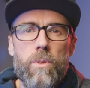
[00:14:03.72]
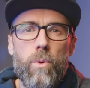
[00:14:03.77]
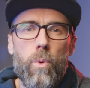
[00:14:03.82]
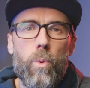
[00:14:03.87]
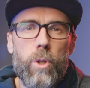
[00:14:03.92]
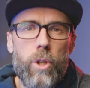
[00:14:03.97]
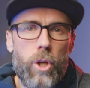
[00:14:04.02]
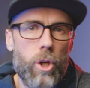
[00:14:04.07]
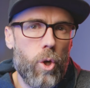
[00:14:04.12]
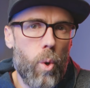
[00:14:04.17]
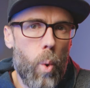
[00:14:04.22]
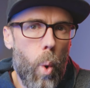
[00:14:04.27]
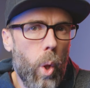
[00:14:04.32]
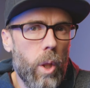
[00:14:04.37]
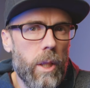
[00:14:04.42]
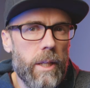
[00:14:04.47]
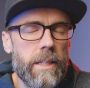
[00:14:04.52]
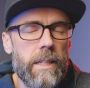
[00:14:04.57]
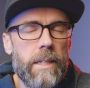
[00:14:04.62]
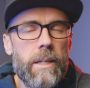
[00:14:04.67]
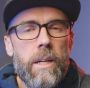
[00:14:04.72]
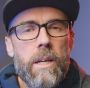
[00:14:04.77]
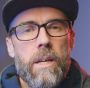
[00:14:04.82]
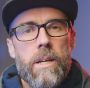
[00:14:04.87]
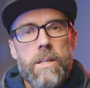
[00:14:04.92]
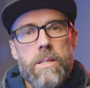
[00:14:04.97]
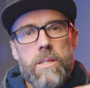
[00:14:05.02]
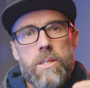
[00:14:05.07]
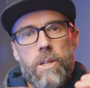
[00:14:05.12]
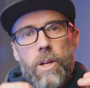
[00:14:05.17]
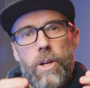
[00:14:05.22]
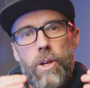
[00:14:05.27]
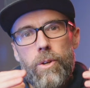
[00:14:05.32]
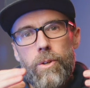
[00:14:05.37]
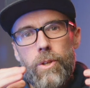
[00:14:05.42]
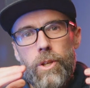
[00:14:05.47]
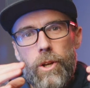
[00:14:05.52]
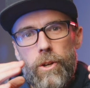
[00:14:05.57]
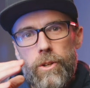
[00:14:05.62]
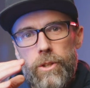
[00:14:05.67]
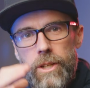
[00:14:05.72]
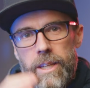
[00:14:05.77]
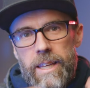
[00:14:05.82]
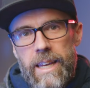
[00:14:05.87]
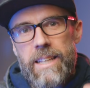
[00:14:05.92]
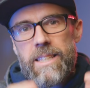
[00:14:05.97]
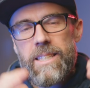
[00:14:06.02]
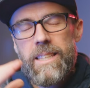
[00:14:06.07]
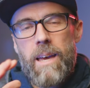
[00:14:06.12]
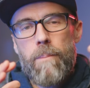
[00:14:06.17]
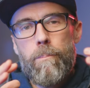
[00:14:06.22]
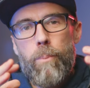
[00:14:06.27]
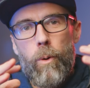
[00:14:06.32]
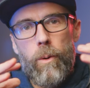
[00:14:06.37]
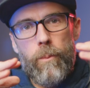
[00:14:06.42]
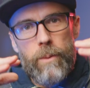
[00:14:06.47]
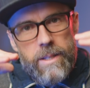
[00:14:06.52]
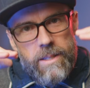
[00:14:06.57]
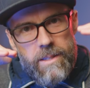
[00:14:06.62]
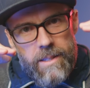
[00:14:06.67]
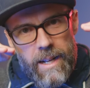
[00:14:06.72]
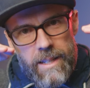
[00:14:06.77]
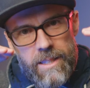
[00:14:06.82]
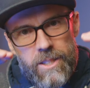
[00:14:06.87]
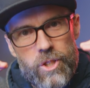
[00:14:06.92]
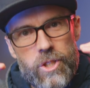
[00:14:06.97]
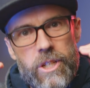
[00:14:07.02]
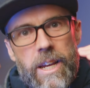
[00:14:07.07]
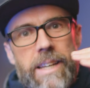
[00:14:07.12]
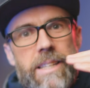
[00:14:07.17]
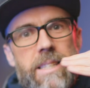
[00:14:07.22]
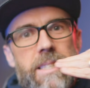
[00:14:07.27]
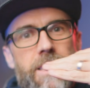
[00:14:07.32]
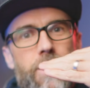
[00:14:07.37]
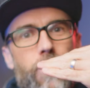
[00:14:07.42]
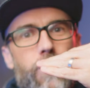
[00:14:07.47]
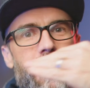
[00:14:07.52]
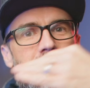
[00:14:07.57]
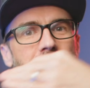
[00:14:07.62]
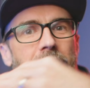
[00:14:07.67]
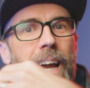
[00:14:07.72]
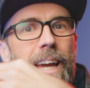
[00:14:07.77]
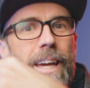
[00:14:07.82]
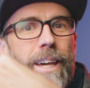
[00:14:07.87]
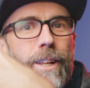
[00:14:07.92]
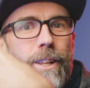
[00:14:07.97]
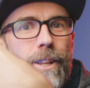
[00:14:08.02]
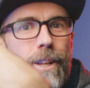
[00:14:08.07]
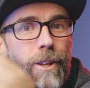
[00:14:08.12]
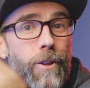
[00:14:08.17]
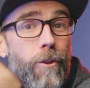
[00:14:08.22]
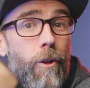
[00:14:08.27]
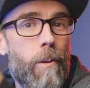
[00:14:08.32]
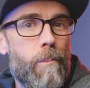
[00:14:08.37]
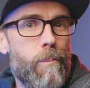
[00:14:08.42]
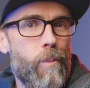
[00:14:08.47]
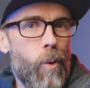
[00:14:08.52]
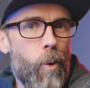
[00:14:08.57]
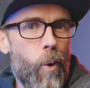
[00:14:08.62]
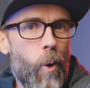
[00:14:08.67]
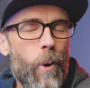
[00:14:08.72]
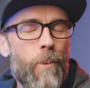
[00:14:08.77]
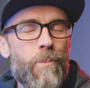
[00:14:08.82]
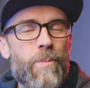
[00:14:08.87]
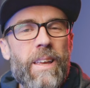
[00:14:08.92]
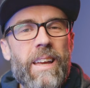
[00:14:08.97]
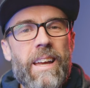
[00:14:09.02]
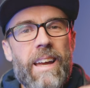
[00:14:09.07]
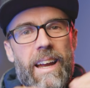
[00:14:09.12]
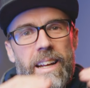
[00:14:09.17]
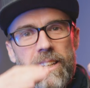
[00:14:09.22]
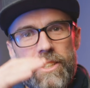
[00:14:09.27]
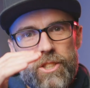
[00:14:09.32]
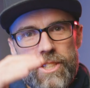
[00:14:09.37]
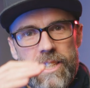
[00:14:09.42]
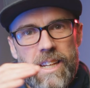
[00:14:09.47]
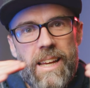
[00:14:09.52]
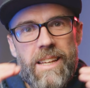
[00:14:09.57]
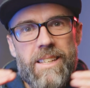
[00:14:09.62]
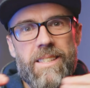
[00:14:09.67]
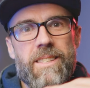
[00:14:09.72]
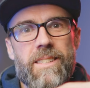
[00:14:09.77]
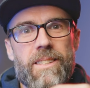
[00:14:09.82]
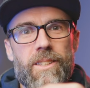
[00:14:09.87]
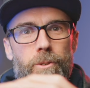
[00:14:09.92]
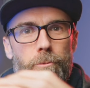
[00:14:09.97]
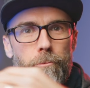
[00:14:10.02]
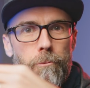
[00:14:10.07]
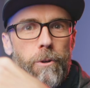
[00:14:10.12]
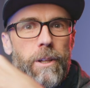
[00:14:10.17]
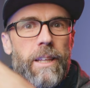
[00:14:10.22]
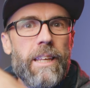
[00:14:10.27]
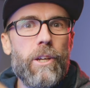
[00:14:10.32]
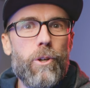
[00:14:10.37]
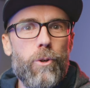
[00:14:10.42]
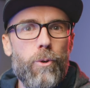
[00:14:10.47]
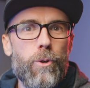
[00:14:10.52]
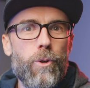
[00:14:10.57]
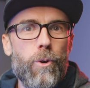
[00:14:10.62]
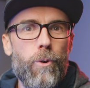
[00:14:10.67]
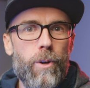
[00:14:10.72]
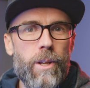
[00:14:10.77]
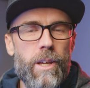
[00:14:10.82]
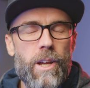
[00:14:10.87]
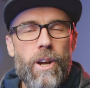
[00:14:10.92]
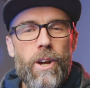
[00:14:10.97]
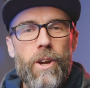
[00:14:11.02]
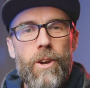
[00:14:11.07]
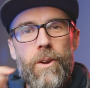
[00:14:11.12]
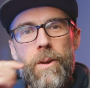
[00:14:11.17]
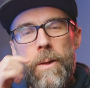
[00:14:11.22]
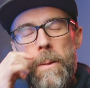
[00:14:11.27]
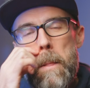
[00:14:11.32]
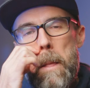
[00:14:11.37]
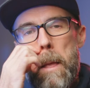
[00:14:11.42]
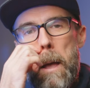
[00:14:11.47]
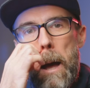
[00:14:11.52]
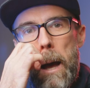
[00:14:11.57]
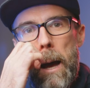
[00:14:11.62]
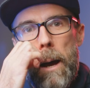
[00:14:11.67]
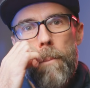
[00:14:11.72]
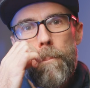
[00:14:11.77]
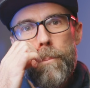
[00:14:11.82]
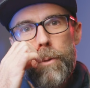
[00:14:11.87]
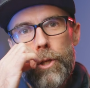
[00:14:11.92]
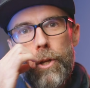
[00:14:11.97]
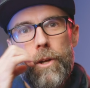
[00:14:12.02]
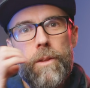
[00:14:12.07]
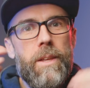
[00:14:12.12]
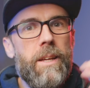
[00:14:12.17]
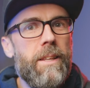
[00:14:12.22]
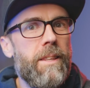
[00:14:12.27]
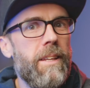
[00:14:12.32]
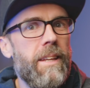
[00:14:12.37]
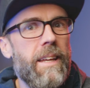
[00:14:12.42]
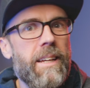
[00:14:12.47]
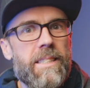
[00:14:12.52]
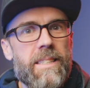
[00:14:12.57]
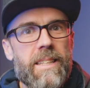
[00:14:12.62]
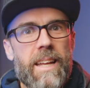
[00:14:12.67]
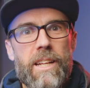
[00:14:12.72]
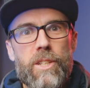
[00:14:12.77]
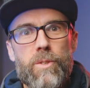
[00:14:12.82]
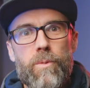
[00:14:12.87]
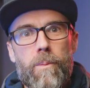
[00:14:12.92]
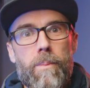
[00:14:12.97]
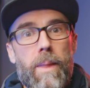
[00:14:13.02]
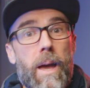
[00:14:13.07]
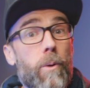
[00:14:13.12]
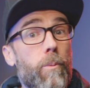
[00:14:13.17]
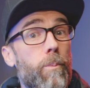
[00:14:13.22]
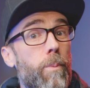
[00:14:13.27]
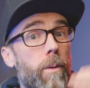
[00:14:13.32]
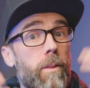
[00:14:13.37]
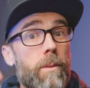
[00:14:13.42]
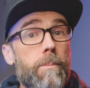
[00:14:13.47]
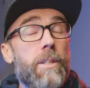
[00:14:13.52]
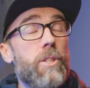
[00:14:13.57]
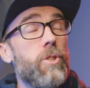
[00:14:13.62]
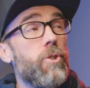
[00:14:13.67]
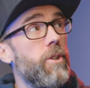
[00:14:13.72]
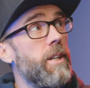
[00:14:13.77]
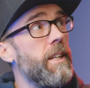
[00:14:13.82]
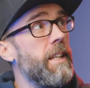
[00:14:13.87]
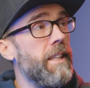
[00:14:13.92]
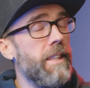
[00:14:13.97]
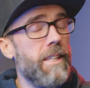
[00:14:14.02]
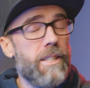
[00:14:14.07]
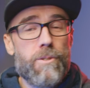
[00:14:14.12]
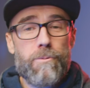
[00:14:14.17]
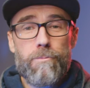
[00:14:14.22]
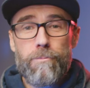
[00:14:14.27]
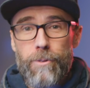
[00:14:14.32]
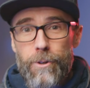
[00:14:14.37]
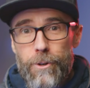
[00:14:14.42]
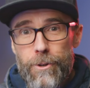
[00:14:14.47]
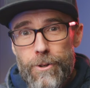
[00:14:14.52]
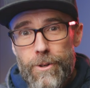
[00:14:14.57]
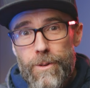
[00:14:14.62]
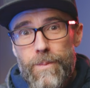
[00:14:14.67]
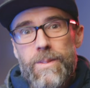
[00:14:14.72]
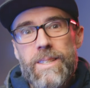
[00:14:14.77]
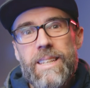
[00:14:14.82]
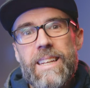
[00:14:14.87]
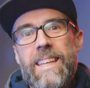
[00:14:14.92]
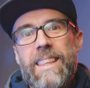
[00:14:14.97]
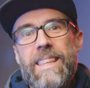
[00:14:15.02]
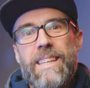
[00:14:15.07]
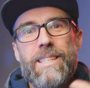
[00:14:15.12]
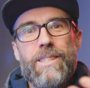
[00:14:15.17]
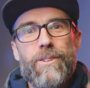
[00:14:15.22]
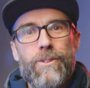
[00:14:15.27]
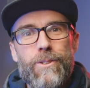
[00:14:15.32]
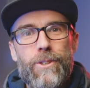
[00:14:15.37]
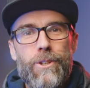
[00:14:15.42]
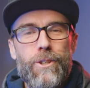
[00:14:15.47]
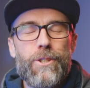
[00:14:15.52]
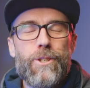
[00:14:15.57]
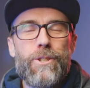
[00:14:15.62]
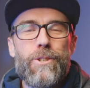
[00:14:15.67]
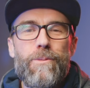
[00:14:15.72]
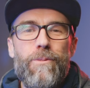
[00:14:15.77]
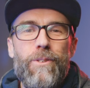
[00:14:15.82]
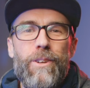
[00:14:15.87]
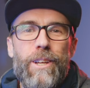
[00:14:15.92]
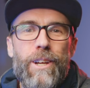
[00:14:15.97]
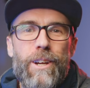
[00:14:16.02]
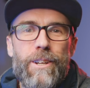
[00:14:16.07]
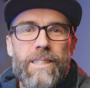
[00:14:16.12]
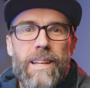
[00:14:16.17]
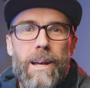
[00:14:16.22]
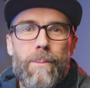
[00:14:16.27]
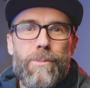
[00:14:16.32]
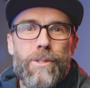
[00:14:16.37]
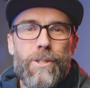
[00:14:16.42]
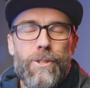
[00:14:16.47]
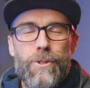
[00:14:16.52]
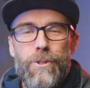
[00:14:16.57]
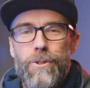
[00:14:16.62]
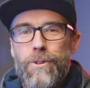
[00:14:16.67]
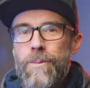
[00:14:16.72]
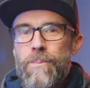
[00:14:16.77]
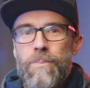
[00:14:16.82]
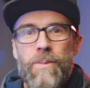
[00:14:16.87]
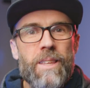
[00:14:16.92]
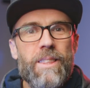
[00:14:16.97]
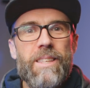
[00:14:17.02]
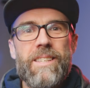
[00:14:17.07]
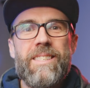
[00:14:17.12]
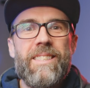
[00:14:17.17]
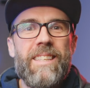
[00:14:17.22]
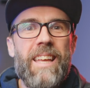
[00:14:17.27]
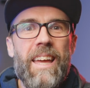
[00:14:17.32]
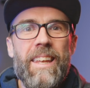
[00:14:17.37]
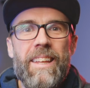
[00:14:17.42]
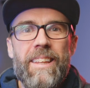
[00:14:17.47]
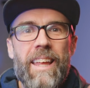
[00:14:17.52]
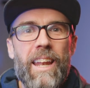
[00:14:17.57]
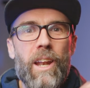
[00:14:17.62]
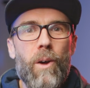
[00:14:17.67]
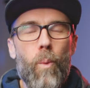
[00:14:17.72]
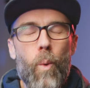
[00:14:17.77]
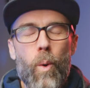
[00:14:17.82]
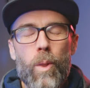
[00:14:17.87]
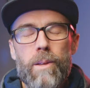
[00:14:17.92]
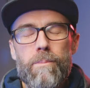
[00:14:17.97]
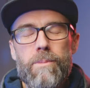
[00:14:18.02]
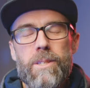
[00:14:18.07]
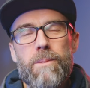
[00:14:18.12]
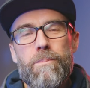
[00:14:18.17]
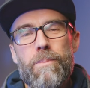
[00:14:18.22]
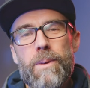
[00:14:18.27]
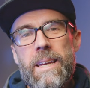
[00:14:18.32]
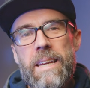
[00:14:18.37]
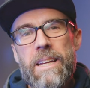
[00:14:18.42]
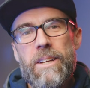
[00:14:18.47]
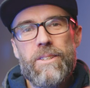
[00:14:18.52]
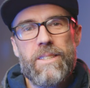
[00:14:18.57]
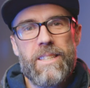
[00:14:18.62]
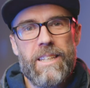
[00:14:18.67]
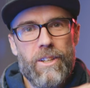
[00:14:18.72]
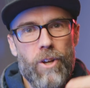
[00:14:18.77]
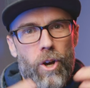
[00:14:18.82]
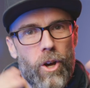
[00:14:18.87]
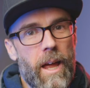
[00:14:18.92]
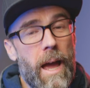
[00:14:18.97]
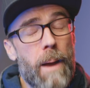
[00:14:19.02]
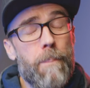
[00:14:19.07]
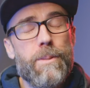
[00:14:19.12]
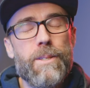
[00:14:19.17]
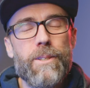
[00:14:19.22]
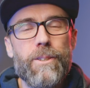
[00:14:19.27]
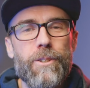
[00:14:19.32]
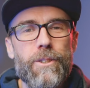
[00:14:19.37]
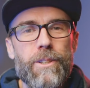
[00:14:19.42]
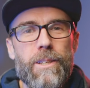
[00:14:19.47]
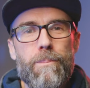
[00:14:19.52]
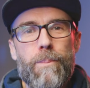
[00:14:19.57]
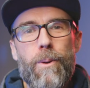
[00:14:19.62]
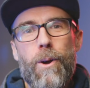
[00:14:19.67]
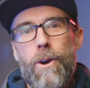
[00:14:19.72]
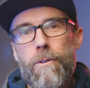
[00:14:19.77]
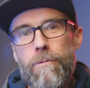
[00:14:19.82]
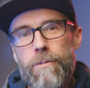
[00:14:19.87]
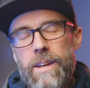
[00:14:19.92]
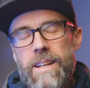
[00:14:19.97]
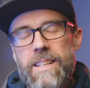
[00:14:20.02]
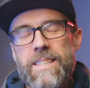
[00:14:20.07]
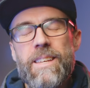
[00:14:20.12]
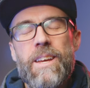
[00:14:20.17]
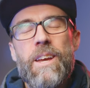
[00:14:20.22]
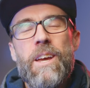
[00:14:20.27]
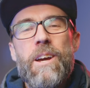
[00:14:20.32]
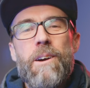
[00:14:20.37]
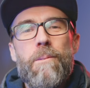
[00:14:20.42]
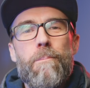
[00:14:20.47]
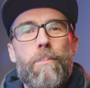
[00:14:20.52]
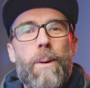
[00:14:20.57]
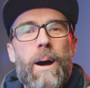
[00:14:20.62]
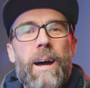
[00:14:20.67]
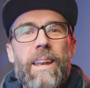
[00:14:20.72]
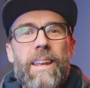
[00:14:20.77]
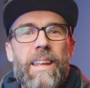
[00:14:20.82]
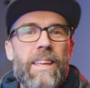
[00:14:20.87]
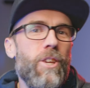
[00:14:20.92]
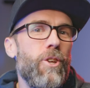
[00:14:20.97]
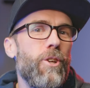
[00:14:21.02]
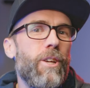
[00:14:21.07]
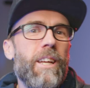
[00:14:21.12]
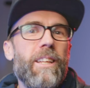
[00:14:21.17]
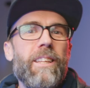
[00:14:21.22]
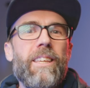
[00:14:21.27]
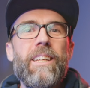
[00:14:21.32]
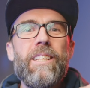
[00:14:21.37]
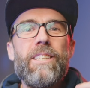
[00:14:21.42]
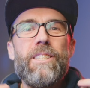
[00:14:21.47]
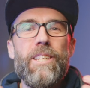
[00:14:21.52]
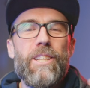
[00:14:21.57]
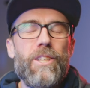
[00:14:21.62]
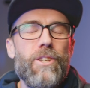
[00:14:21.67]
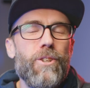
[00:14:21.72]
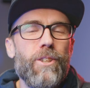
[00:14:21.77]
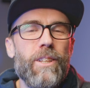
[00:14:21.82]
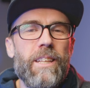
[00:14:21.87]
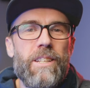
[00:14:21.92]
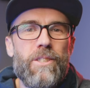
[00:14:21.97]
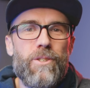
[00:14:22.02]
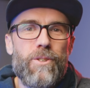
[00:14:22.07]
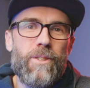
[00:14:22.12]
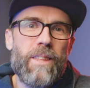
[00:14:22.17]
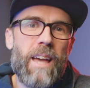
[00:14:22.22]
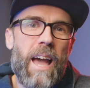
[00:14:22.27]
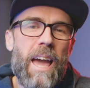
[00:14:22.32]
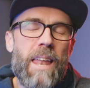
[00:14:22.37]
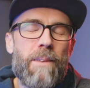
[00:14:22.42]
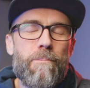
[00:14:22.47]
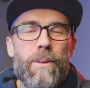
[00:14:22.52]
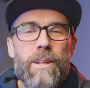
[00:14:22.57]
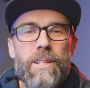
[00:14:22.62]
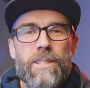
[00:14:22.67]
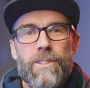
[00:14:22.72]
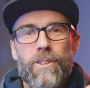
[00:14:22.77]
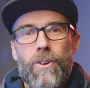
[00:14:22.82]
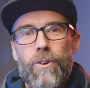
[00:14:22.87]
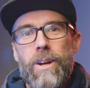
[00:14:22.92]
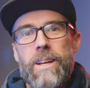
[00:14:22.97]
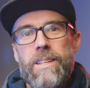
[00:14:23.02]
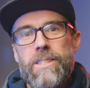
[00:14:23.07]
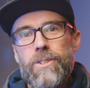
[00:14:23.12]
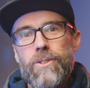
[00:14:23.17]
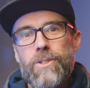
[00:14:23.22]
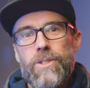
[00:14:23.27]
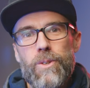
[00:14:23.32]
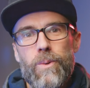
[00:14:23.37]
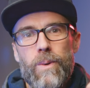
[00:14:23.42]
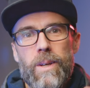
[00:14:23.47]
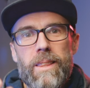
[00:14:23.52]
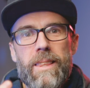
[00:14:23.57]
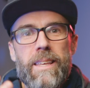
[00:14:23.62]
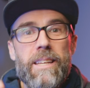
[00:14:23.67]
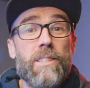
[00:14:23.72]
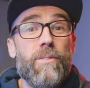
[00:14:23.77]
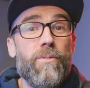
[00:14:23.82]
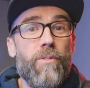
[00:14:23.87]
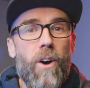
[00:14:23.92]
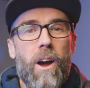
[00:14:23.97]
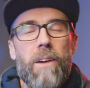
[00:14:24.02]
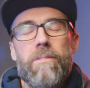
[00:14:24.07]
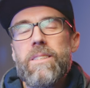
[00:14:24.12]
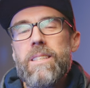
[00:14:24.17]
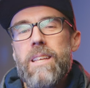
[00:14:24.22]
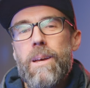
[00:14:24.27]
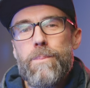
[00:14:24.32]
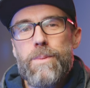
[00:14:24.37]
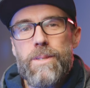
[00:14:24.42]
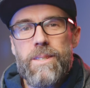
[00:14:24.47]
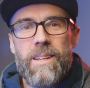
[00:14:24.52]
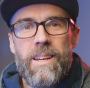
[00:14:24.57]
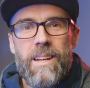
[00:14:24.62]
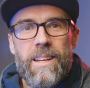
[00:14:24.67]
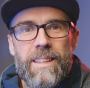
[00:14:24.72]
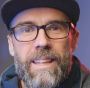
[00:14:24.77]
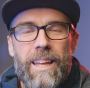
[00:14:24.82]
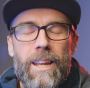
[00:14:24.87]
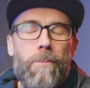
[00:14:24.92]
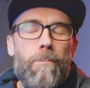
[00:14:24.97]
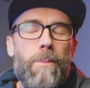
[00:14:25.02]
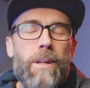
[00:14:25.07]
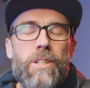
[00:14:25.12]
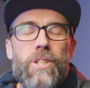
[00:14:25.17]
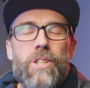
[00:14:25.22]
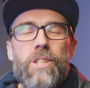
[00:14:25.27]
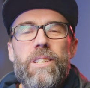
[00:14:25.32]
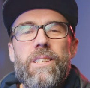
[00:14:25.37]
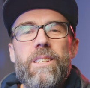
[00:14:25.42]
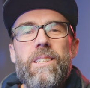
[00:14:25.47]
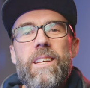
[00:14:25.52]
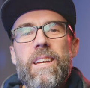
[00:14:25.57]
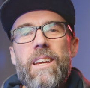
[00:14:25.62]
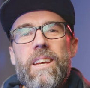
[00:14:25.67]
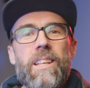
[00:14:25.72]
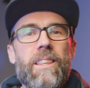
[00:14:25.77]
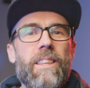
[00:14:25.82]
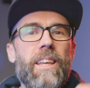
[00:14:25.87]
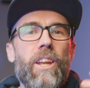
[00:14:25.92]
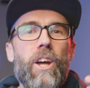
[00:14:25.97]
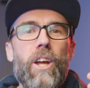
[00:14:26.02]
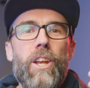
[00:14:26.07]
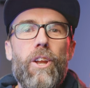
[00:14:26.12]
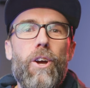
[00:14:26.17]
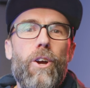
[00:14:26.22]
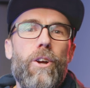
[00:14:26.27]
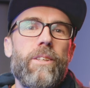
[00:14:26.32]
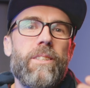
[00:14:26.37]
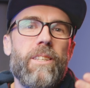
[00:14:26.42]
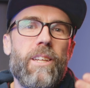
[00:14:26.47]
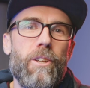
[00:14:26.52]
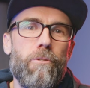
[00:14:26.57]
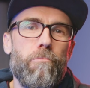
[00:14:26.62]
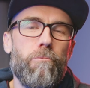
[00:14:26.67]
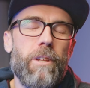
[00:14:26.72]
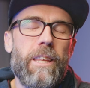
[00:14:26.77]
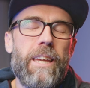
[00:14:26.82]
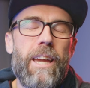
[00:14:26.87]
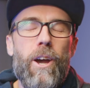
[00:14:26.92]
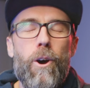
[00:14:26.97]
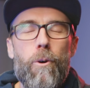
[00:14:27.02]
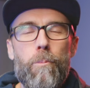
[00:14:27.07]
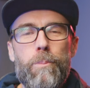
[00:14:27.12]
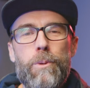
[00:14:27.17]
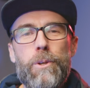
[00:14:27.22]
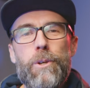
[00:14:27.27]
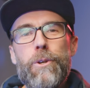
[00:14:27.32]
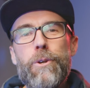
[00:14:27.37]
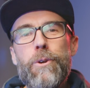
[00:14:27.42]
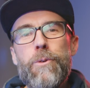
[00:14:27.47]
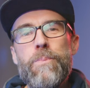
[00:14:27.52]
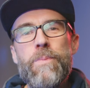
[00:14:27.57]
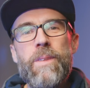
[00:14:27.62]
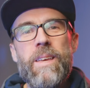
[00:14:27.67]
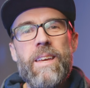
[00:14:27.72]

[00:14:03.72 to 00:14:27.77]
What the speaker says: of audio quality. So, you get to that point where you start to chase your tail a lot more and chase the really good audio. Then the next stage from that will probably be treating this room to get these YouTube videos up to the standard that I want them to be, because they're not absolutely perfect. But you can continually do that. But as long as you're doing these 5 steps that I mentioned, then I know it's going to really help you